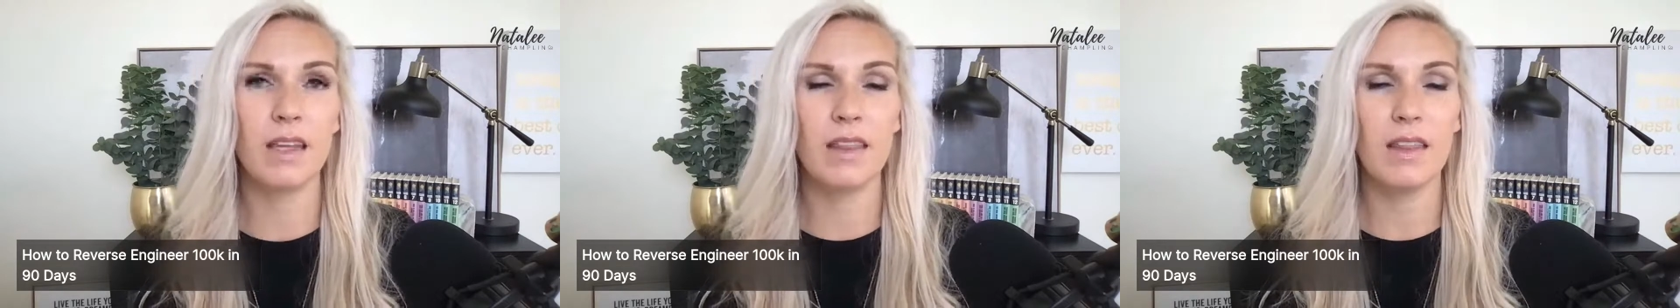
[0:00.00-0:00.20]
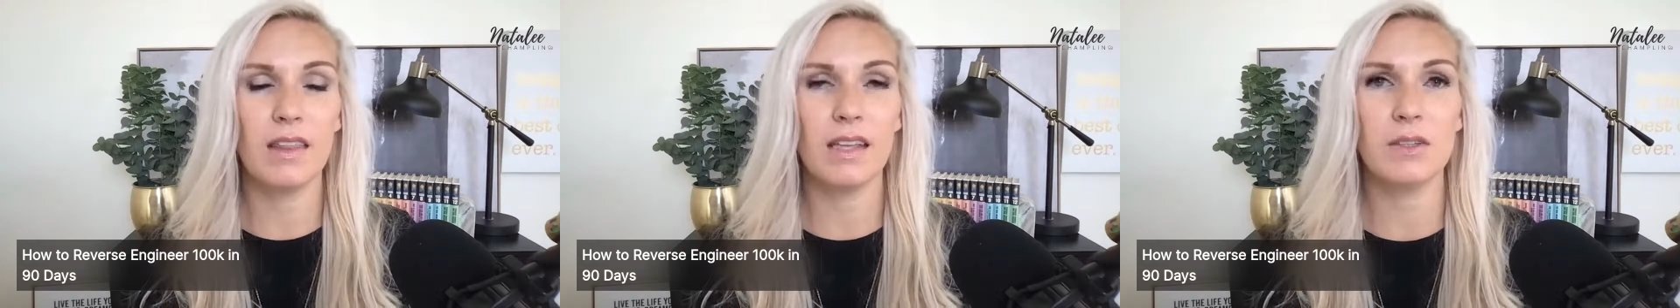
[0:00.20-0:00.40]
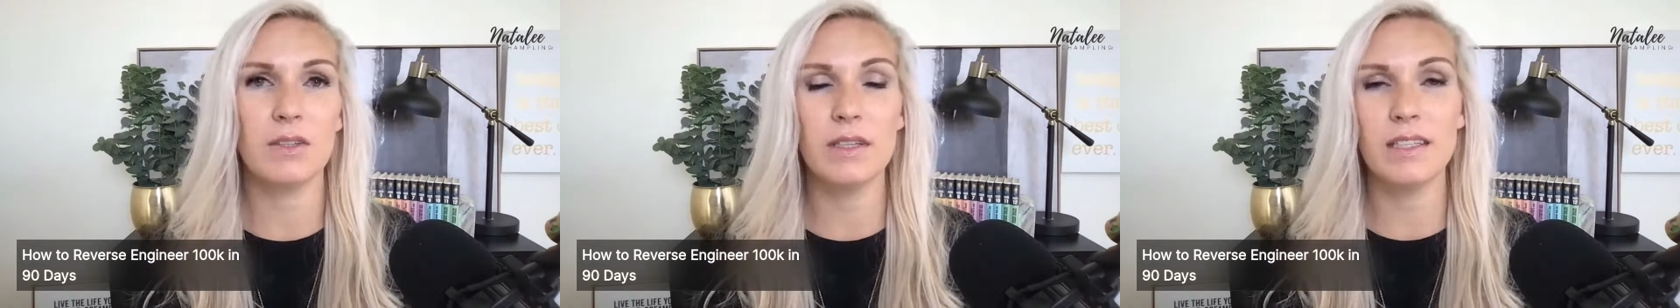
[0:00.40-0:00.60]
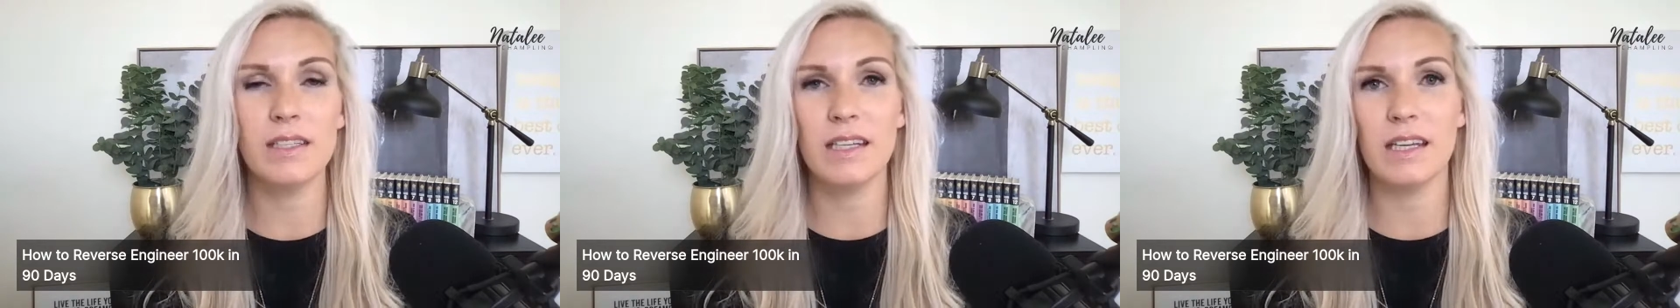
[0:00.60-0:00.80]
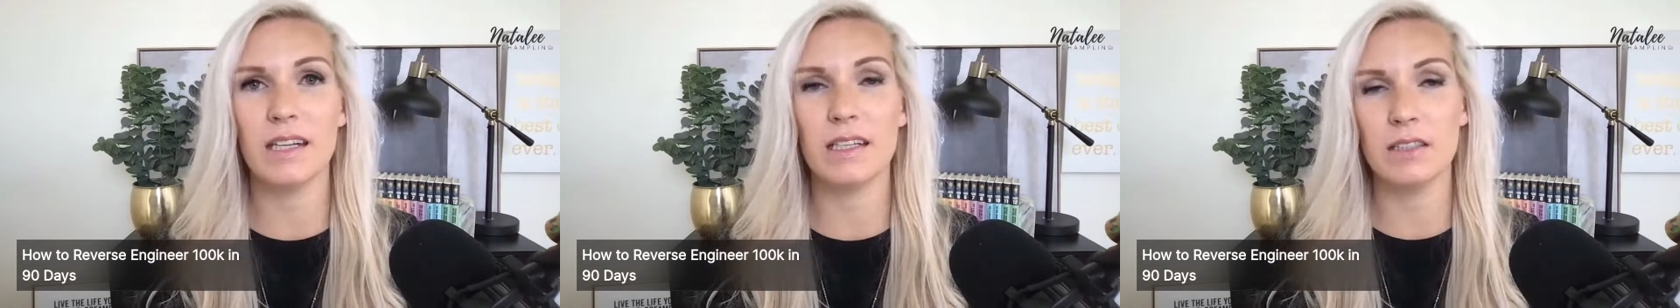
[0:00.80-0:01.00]
that's going to
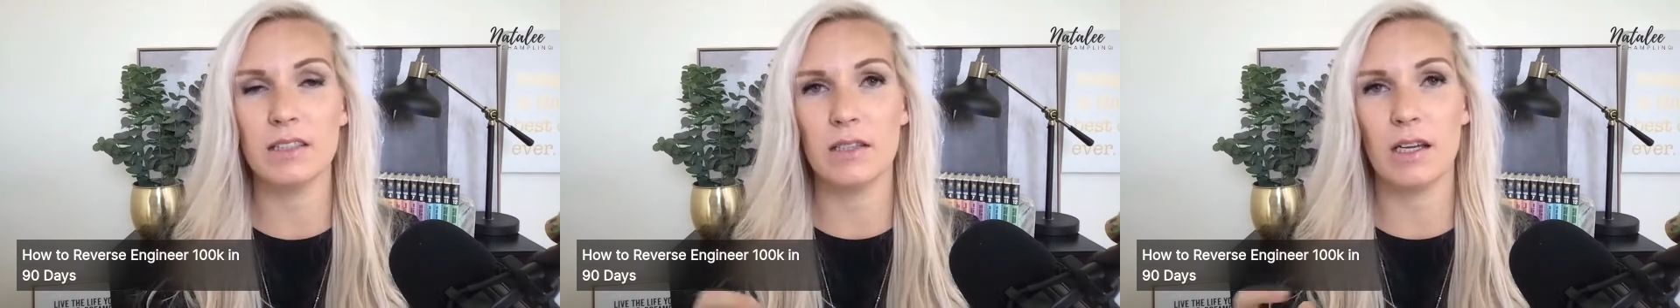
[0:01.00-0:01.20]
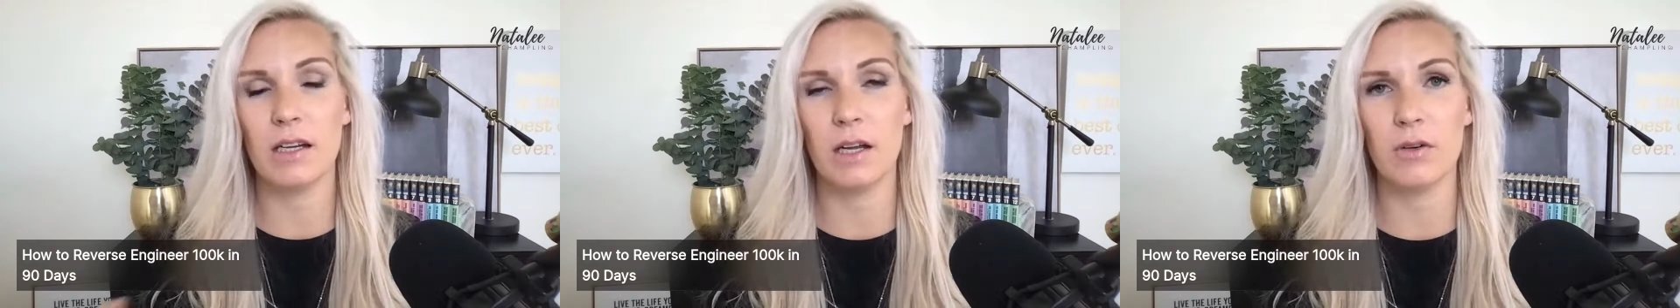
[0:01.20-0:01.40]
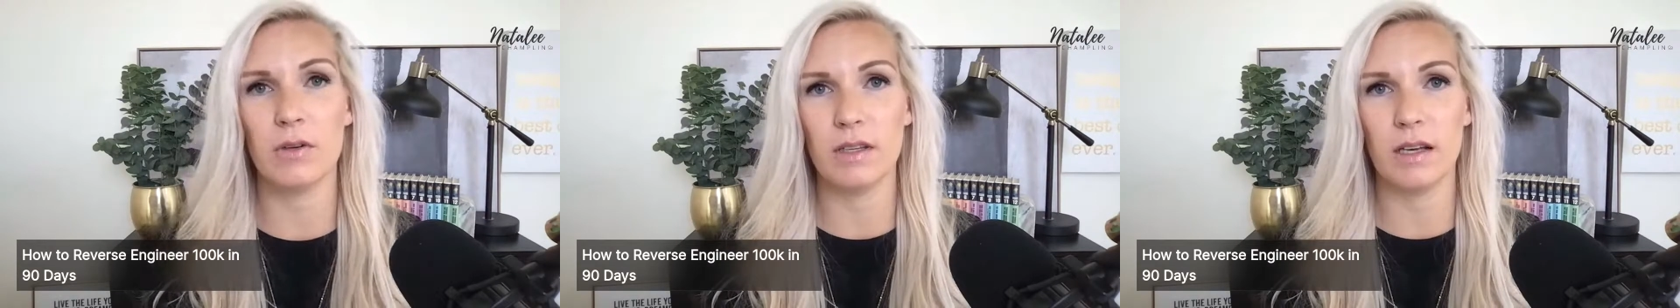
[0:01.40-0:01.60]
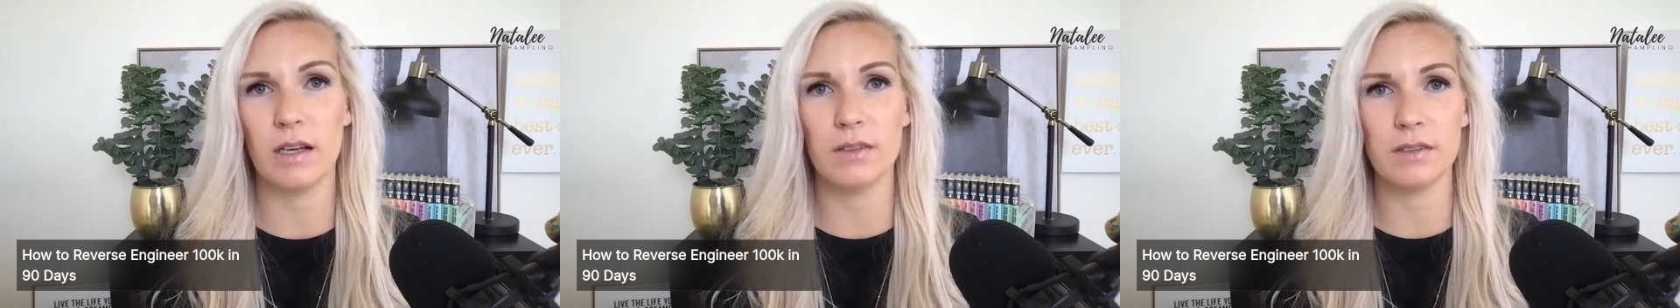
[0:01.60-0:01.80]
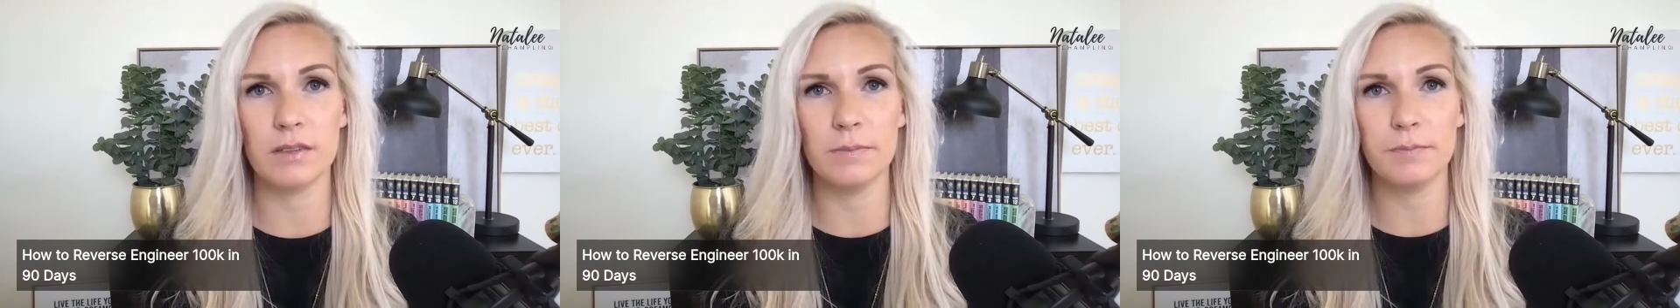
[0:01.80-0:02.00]
get us to that
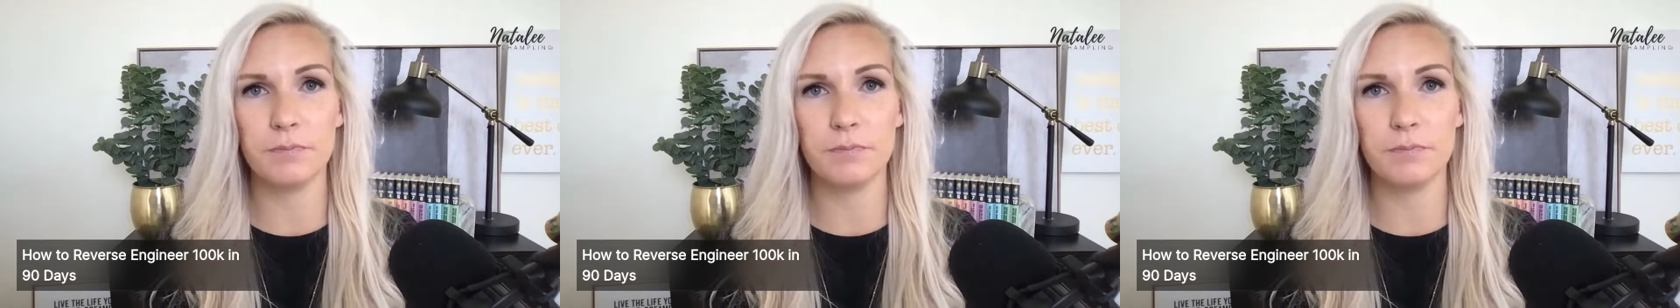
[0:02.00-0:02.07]
100,000?